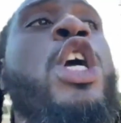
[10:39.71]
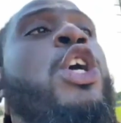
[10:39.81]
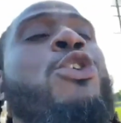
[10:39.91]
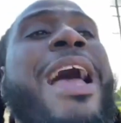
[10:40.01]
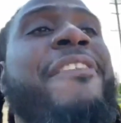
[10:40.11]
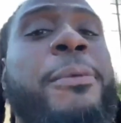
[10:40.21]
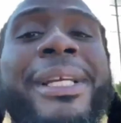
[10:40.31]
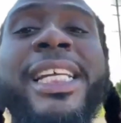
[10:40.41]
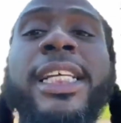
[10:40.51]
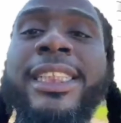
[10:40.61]
You have to
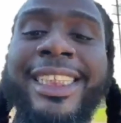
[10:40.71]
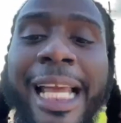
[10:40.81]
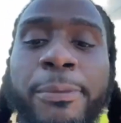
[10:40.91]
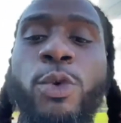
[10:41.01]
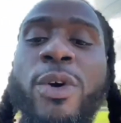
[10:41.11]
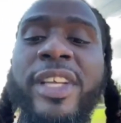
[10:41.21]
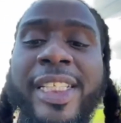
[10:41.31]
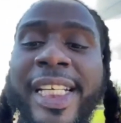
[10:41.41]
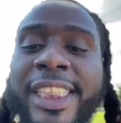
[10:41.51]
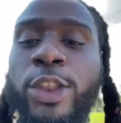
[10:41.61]
be skeptical of the
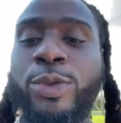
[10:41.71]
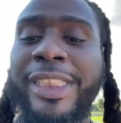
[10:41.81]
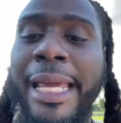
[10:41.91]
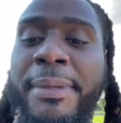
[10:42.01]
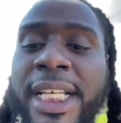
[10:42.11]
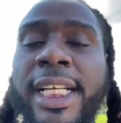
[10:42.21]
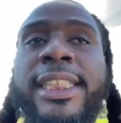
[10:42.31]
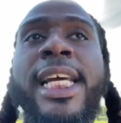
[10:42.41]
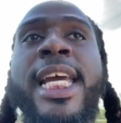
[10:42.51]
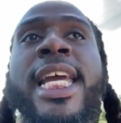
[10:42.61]
things that you say because
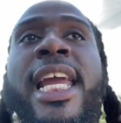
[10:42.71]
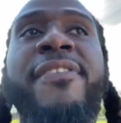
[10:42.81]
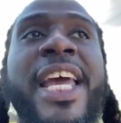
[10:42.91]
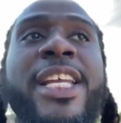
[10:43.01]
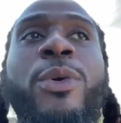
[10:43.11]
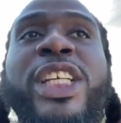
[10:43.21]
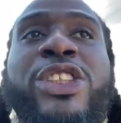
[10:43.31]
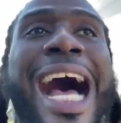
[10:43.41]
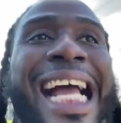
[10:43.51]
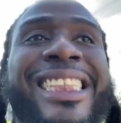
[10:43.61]
if they know that you're
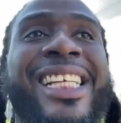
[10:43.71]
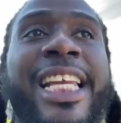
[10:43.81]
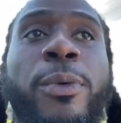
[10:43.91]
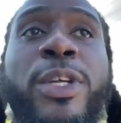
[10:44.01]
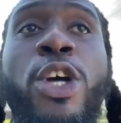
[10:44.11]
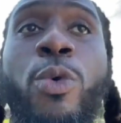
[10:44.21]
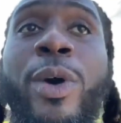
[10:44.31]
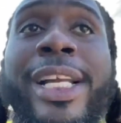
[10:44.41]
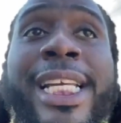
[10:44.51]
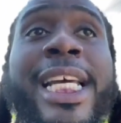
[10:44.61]
isolated with no one